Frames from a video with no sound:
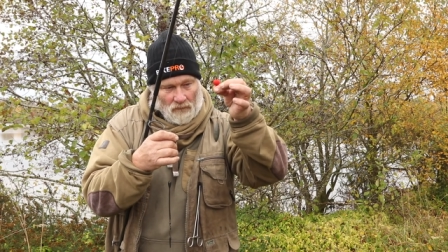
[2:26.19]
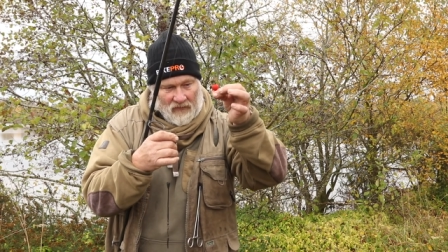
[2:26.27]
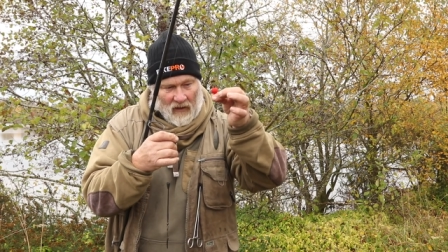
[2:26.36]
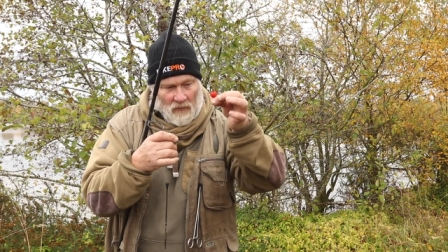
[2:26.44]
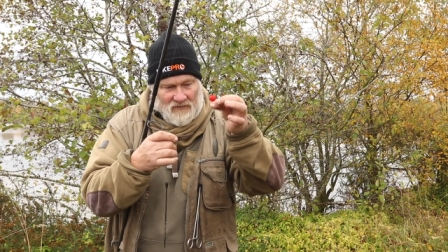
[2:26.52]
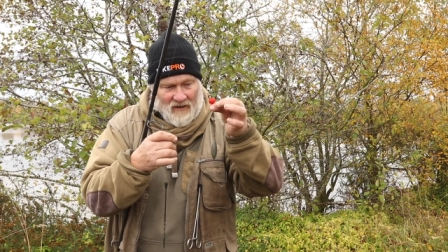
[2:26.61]
it
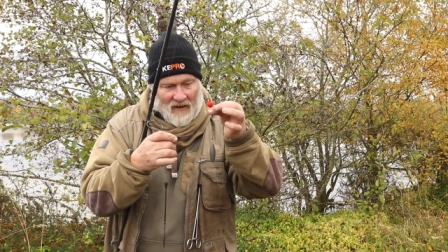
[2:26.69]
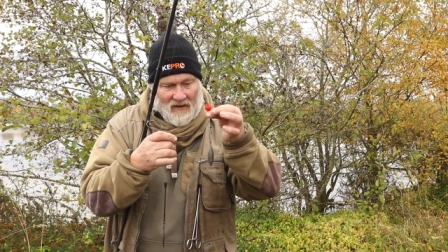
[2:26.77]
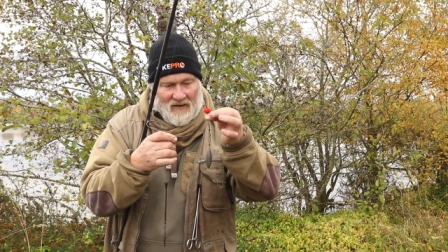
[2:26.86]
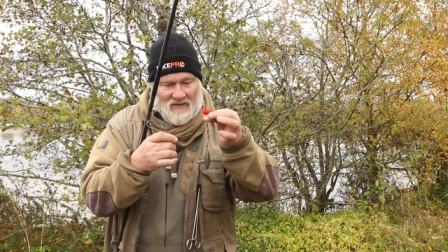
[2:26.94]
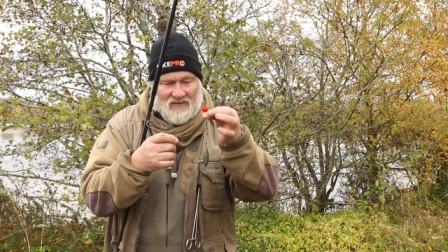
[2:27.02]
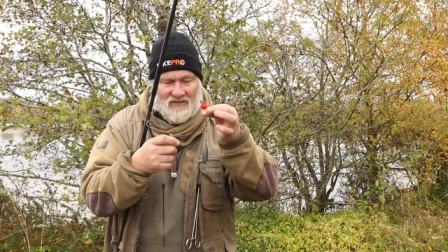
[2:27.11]
goes down,
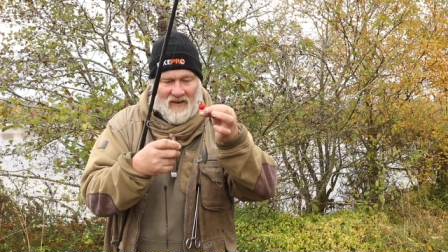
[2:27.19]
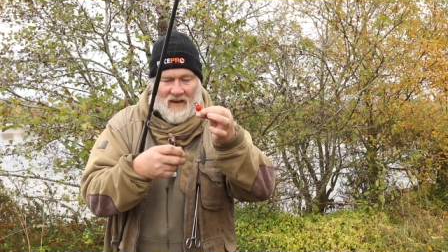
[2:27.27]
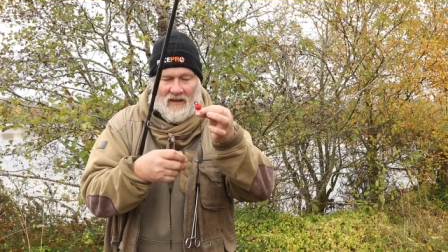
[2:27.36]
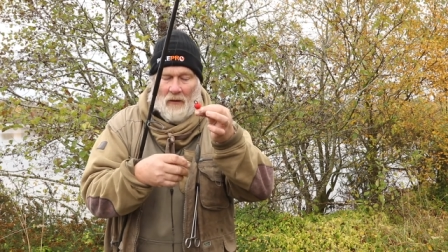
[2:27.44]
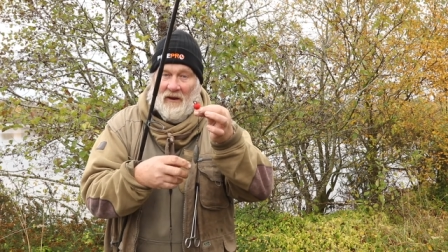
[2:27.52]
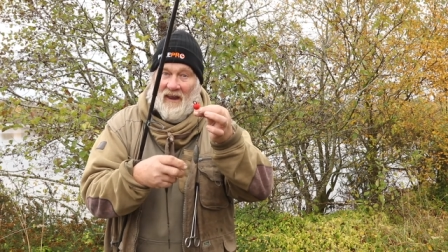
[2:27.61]
and instead
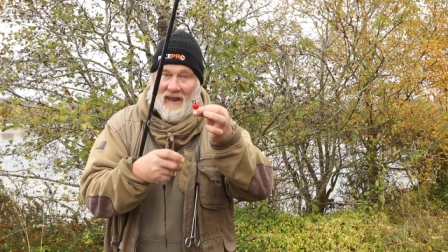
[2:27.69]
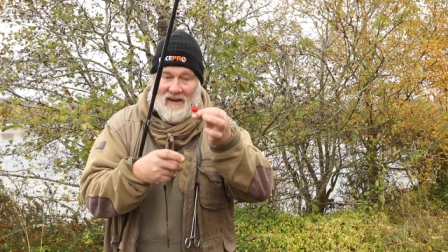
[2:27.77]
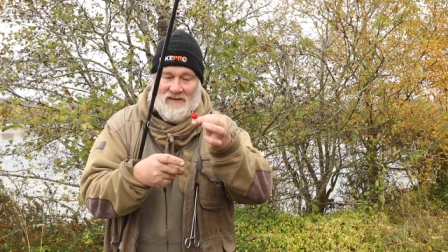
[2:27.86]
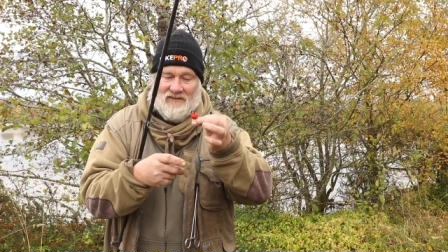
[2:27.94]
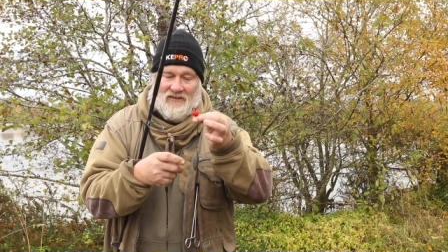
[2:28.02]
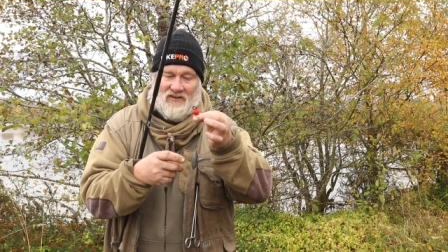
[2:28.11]
of going
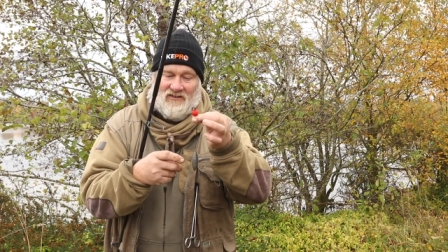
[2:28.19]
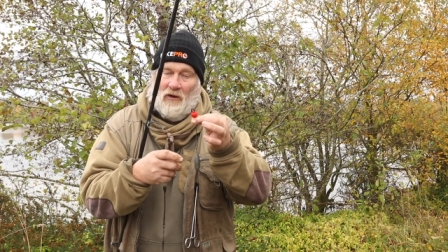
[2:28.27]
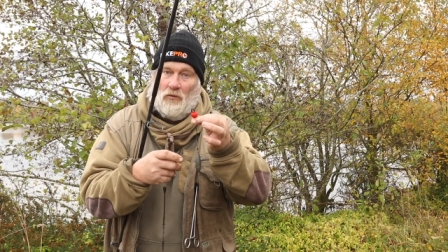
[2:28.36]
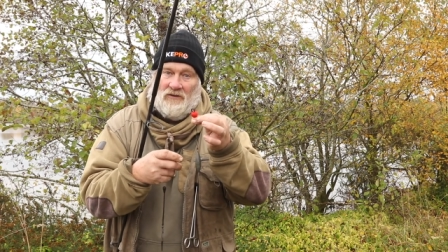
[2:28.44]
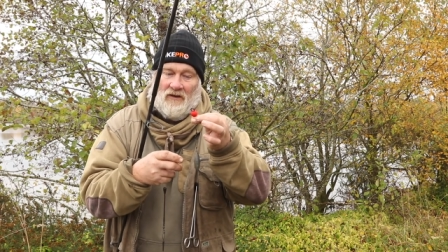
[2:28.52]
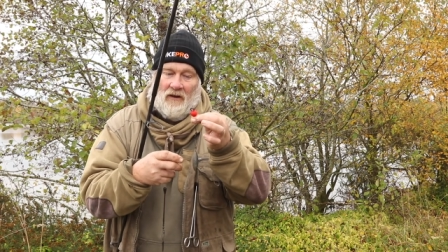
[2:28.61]
into the
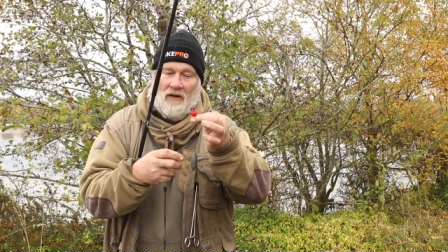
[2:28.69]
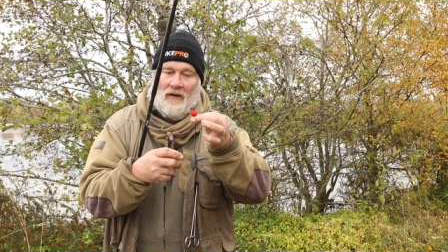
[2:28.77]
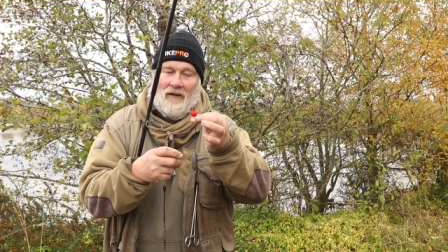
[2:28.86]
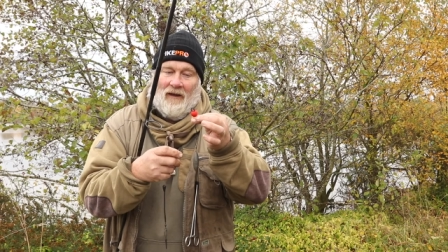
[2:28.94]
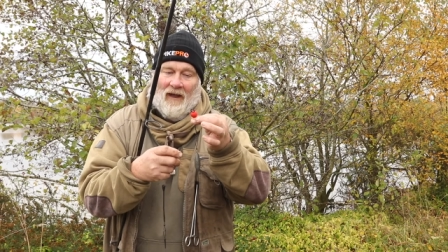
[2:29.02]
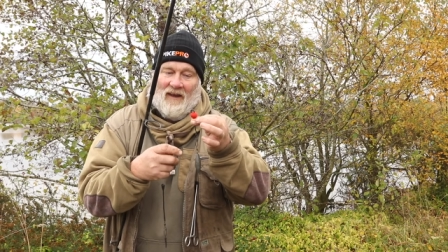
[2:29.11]
silt
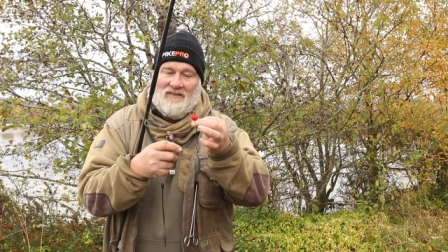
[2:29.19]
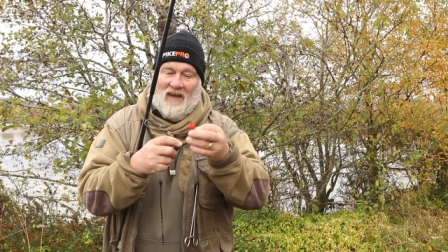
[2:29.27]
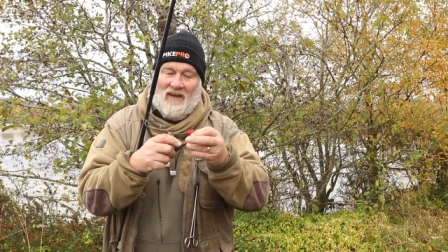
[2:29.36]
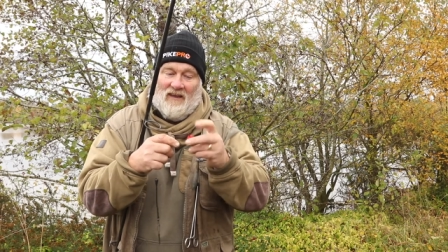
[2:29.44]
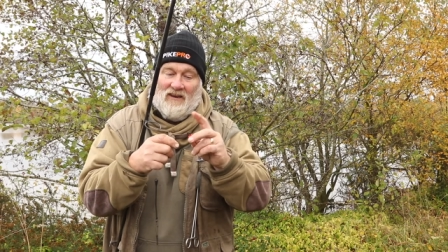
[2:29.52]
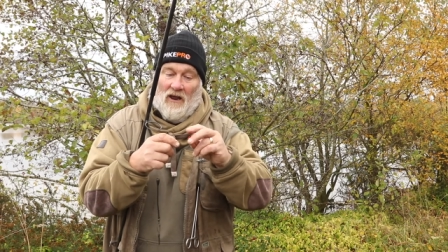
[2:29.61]
and
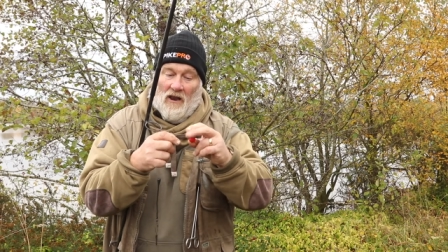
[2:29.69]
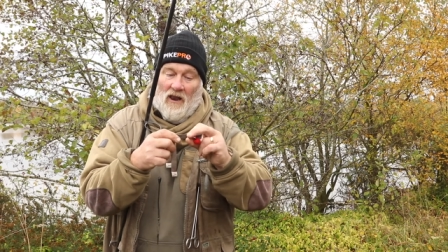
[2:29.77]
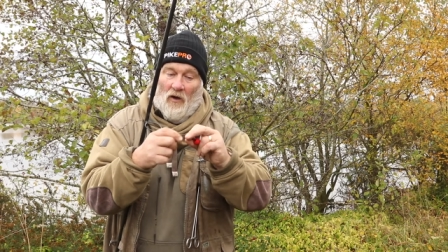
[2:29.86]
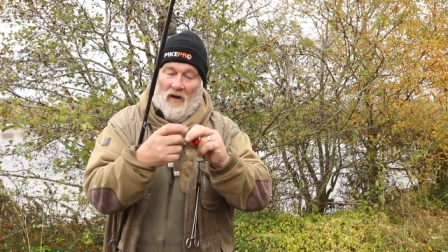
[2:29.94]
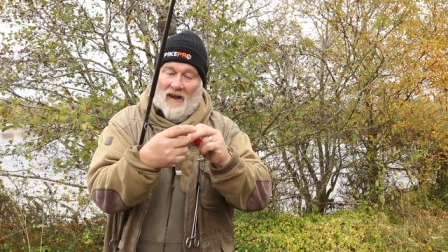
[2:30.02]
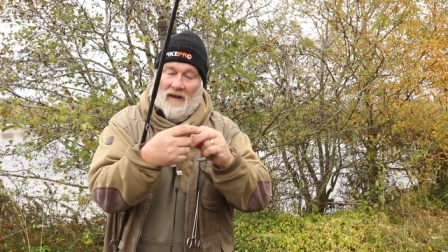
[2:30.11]
taking your
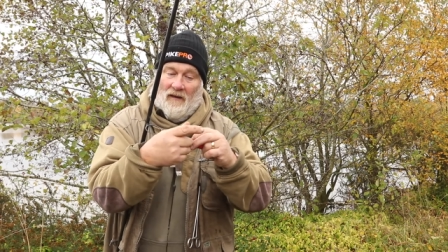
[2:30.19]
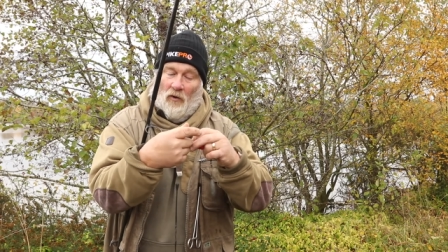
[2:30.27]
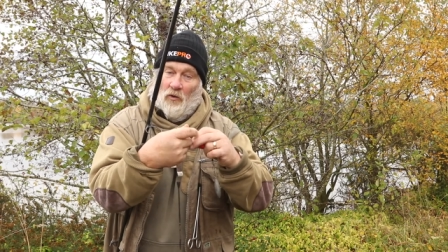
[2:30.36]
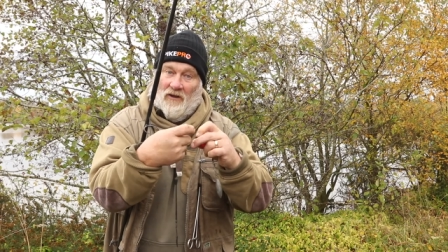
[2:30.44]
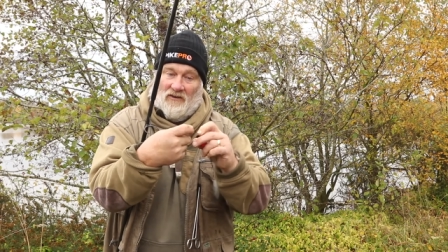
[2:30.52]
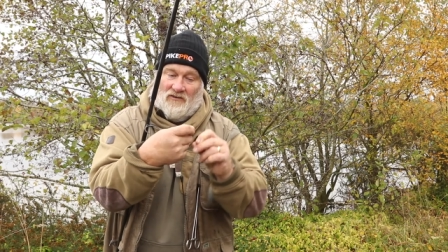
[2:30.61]
line
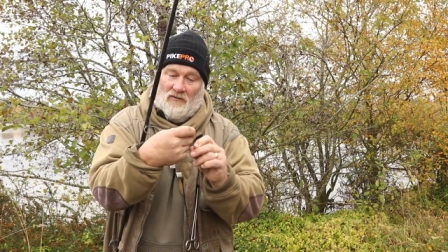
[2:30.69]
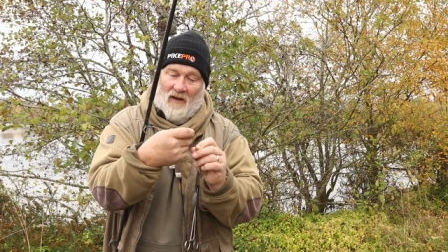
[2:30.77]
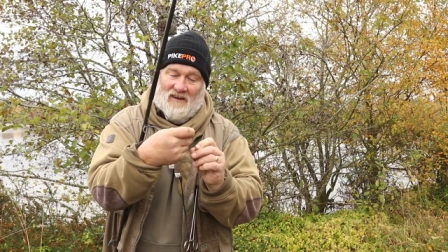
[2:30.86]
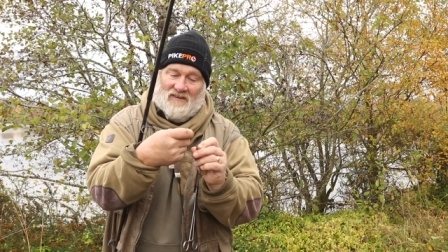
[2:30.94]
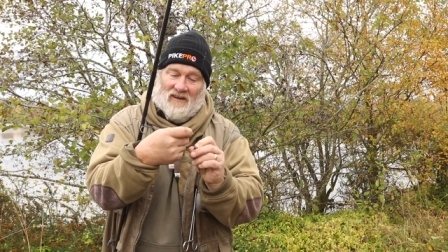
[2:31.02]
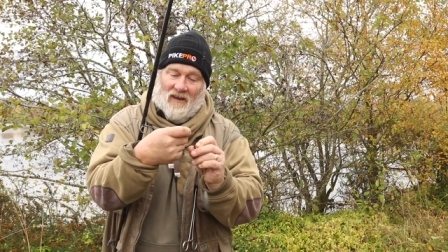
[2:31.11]
or your
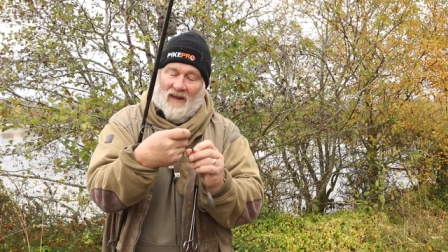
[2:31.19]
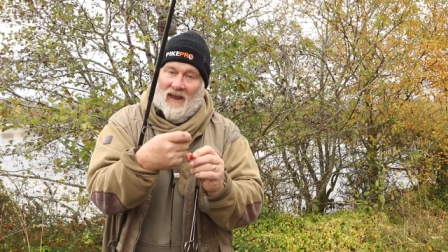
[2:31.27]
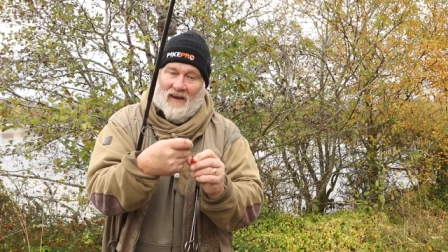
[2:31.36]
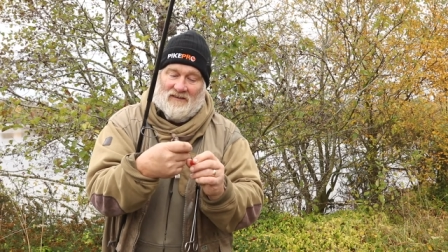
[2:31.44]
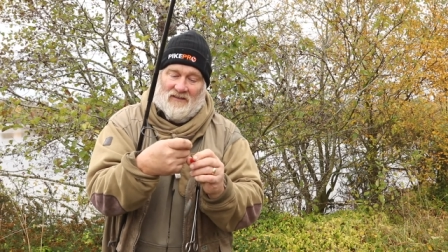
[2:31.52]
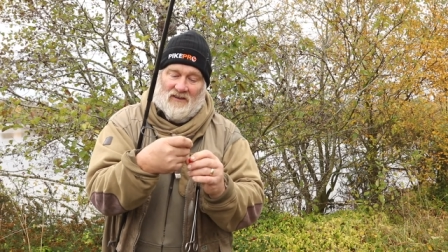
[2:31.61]
trace
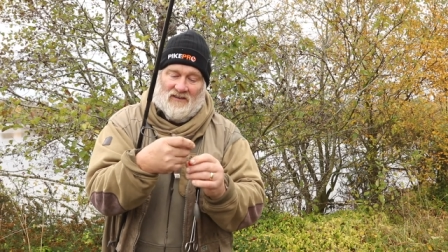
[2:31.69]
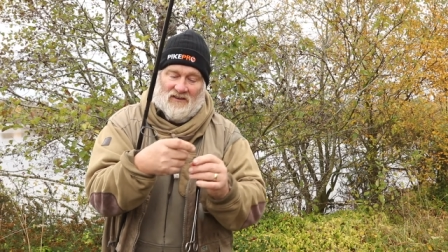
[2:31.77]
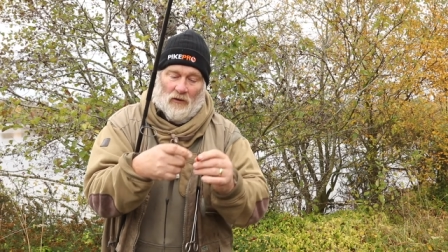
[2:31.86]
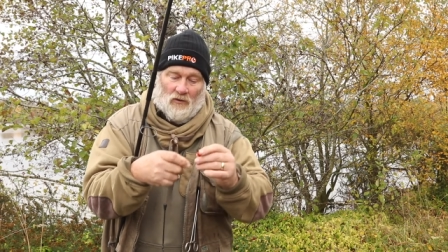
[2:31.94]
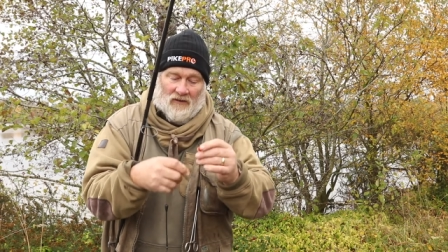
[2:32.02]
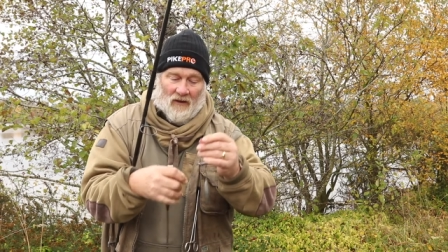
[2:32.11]
into the
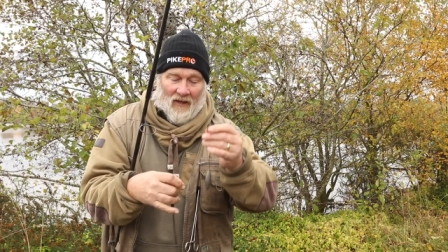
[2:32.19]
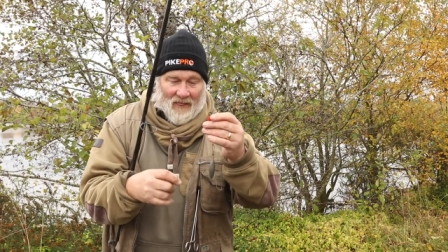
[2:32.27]
silt,